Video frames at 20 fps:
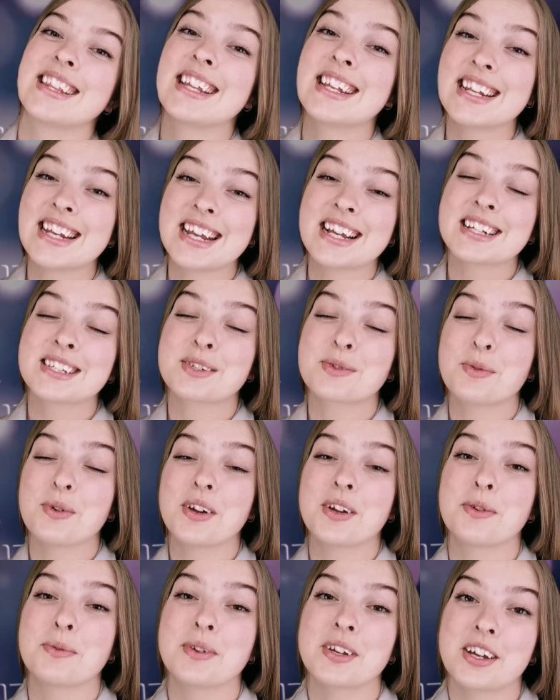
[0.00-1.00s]
The next
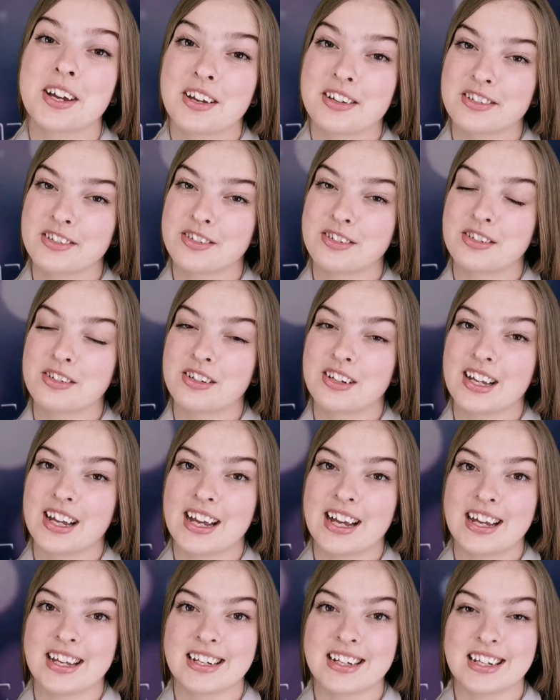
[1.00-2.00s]
oil we're going to look
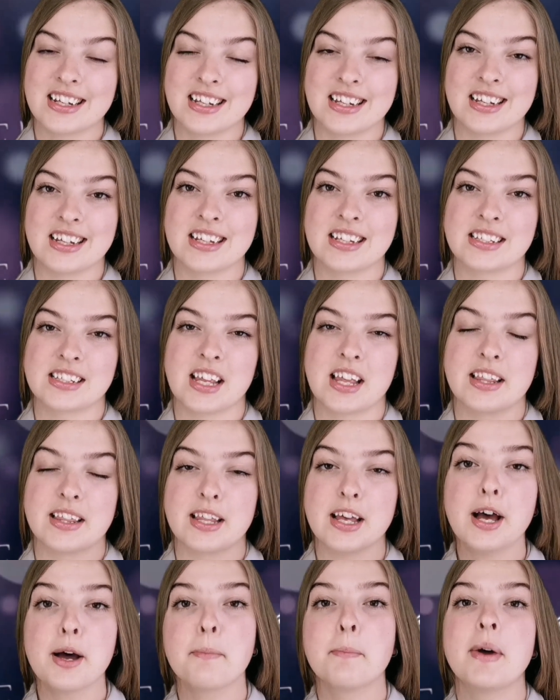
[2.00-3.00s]
at is
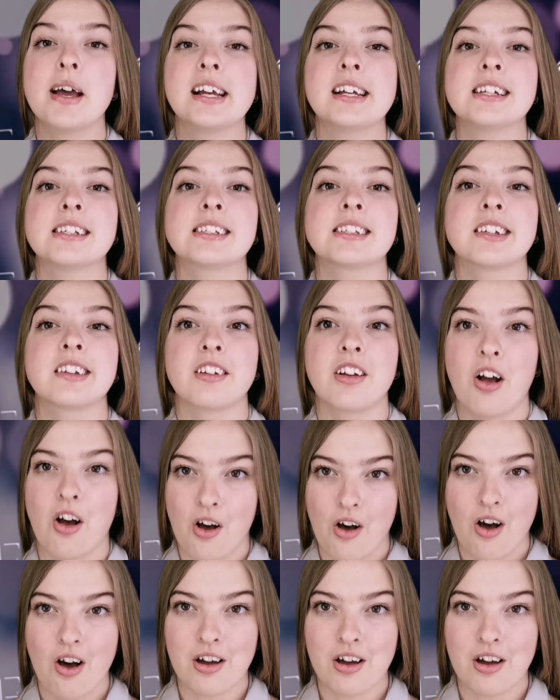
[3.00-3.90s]
the amazing